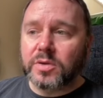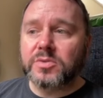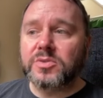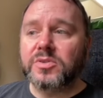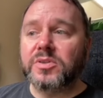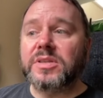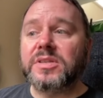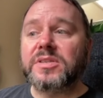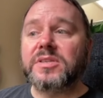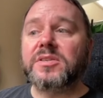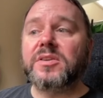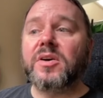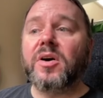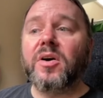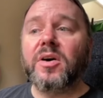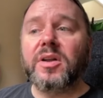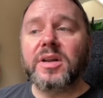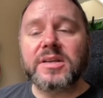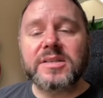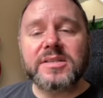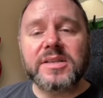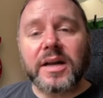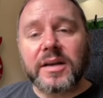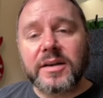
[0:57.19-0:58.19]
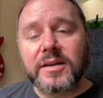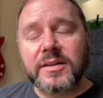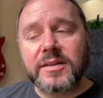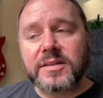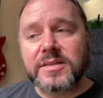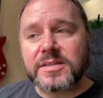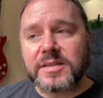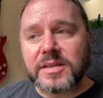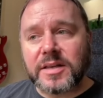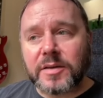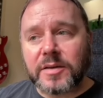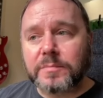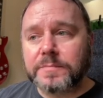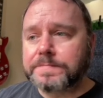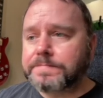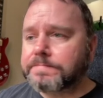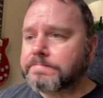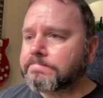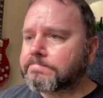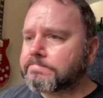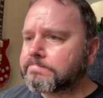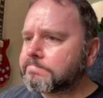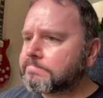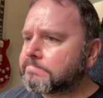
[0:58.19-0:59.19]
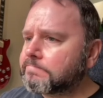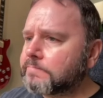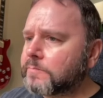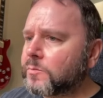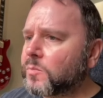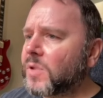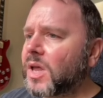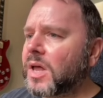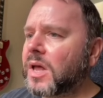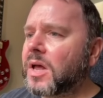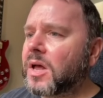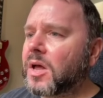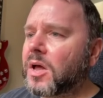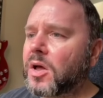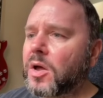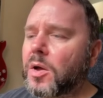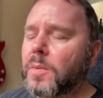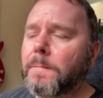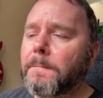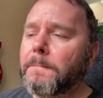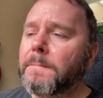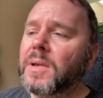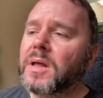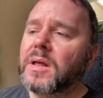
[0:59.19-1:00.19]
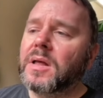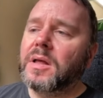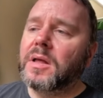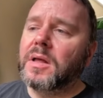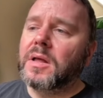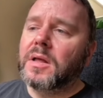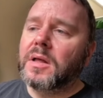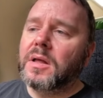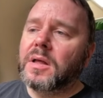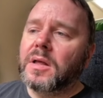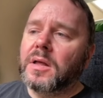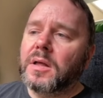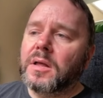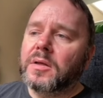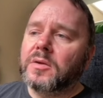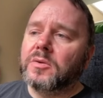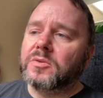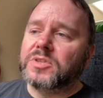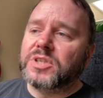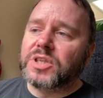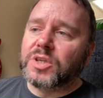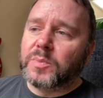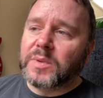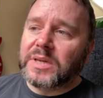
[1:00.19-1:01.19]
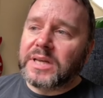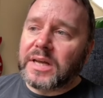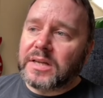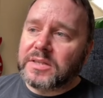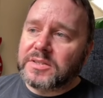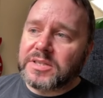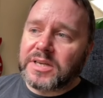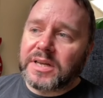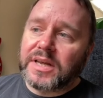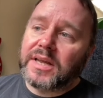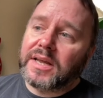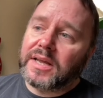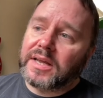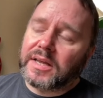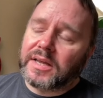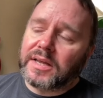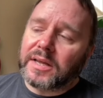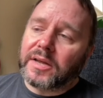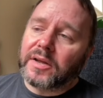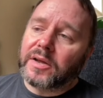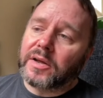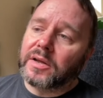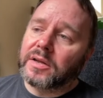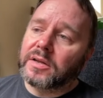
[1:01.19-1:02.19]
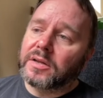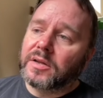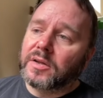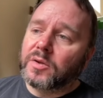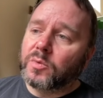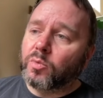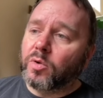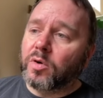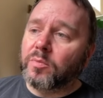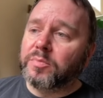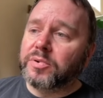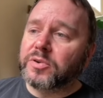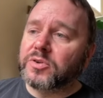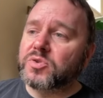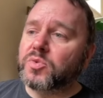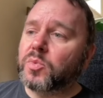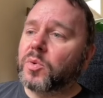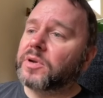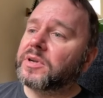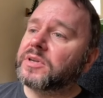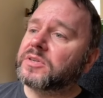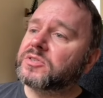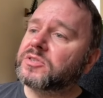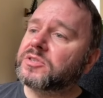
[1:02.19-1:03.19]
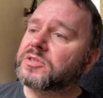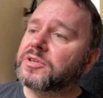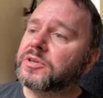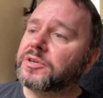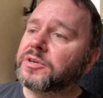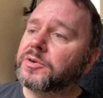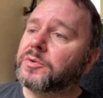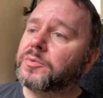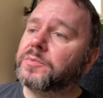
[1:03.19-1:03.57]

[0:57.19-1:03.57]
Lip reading: So this is all exactly the same until we get to here. 1 plus 1 is 2.